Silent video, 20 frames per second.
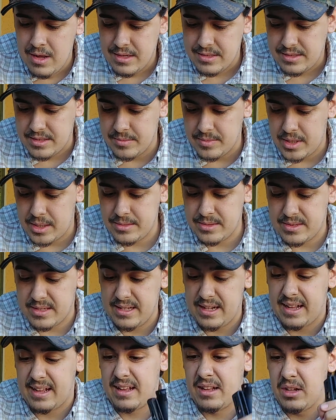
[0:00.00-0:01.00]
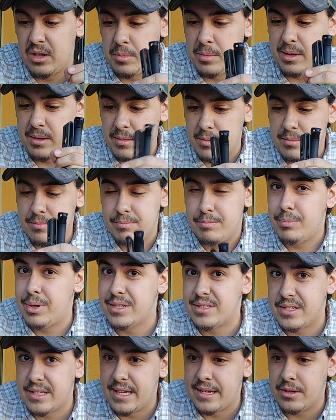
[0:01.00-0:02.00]
Sometimes it's kind of like a little bit
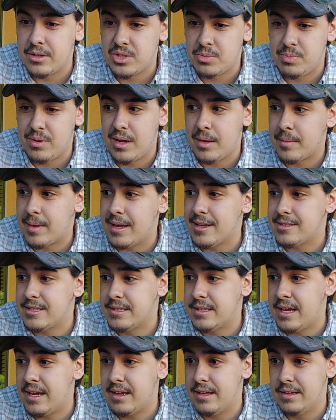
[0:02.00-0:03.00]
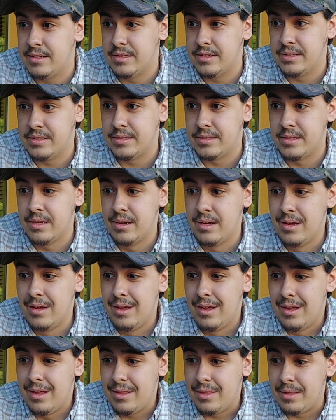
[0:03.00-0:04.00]
pins and needles, but I'm guessing that is
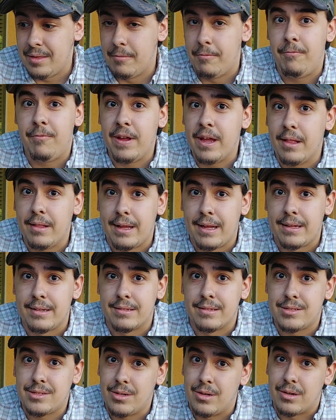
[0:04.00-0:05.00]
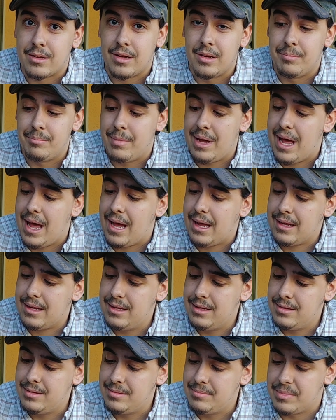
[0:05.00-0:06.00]
the feeling starting to come back
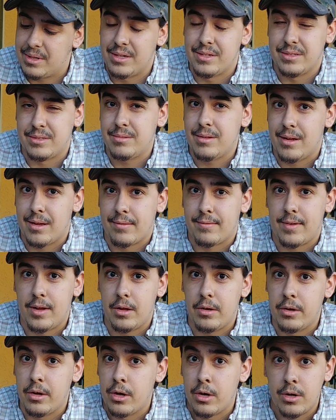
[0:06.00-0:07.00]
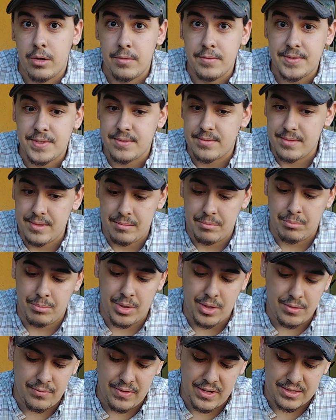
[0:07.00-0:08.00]
because the cut nerves and
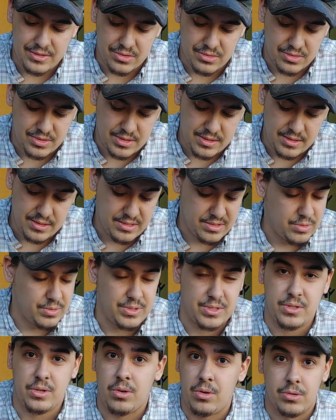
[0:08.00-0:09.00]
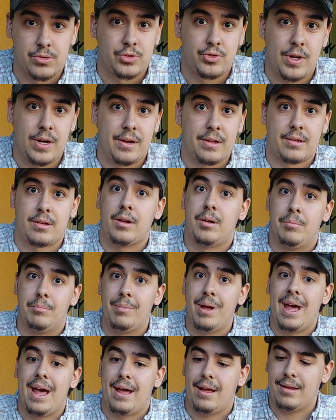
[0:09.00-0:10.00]
blood vessels, so it's all trying to come
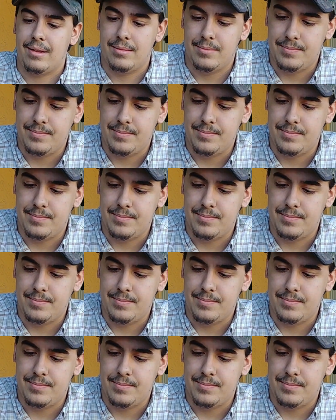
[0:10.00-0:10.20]
back.